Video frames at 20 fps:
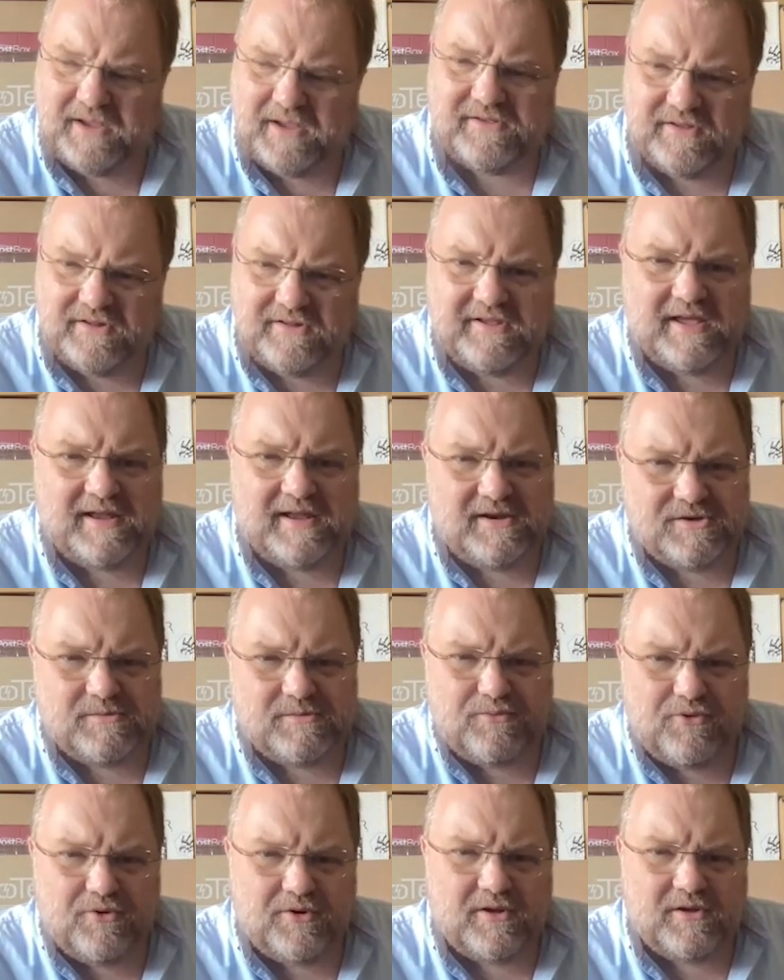intelligent
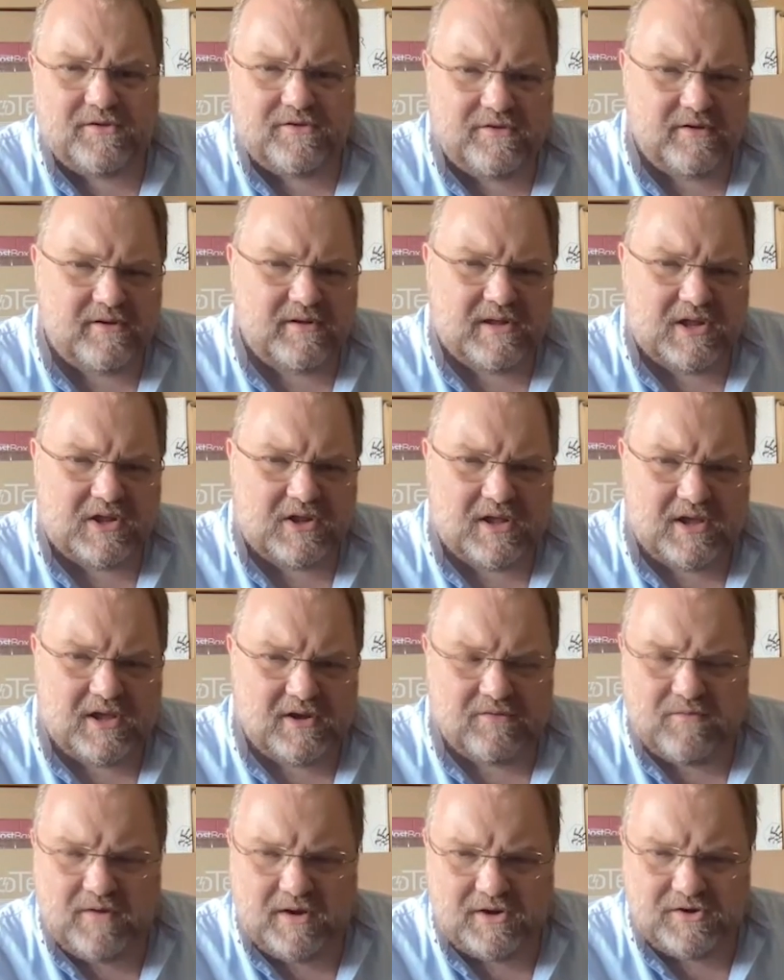products at a
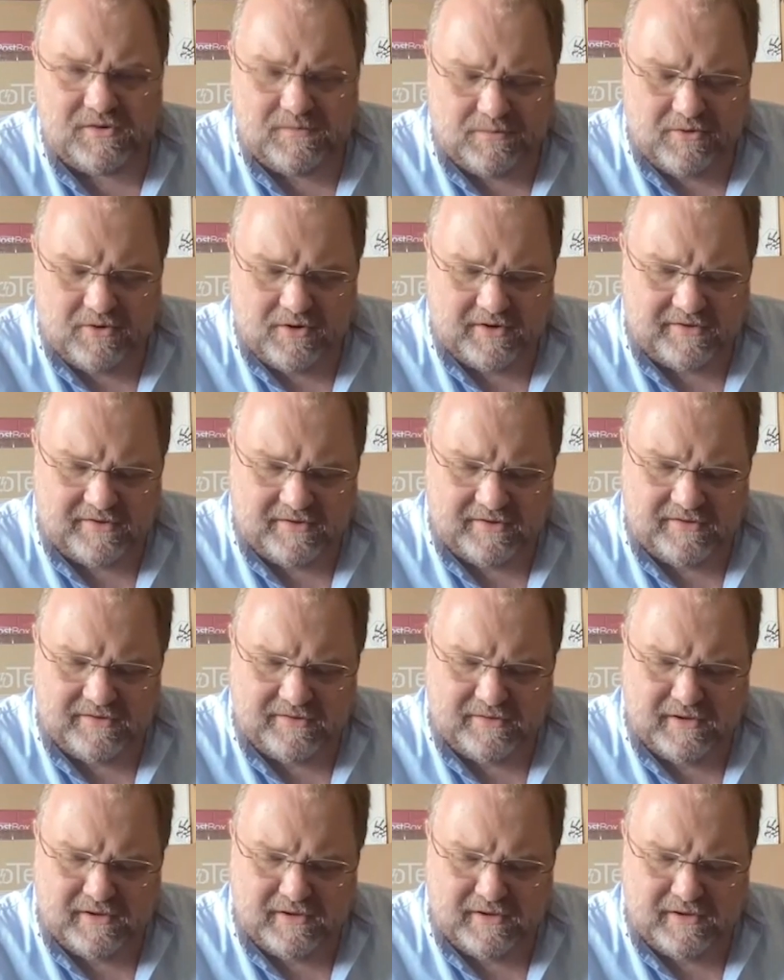range of prices.